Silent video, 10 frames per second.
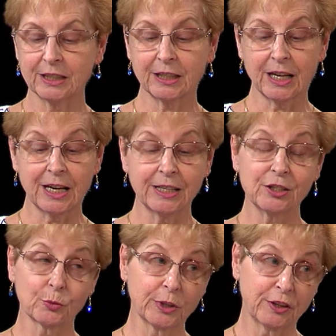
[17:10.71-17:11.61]
God
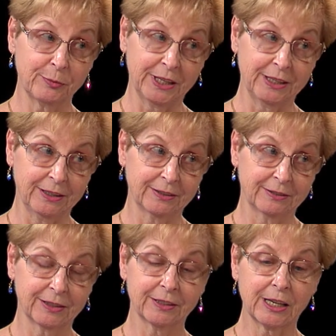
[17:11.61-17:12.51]
is with me. Mm
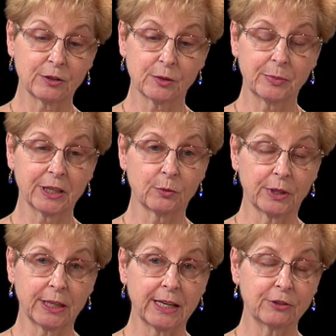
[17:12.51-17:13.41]
-hmm. That was a big
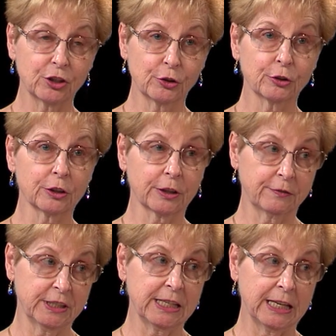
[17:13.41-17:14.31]
one. I journal
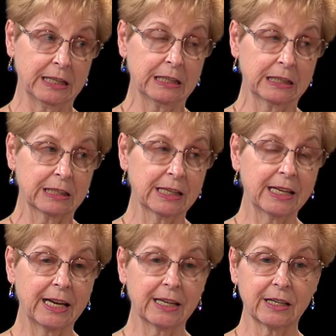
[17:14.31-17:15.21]
every day, mm -hmm.
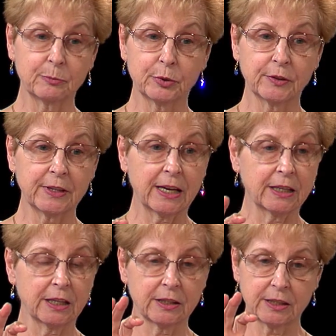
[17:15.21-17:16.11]
And I put that
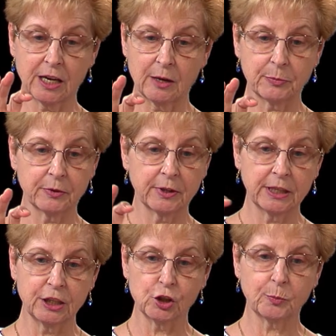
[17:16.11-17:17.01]
on the top of
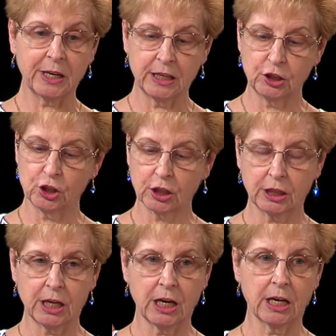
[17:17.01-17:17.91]
each page
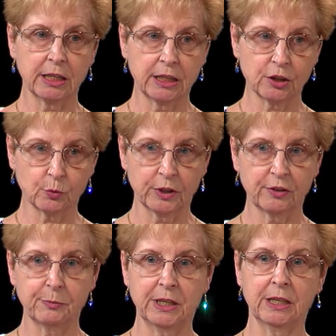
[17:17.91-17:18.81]
God is
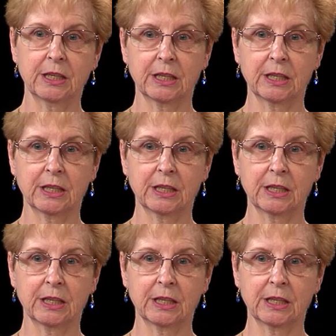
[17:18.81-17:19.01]
with me.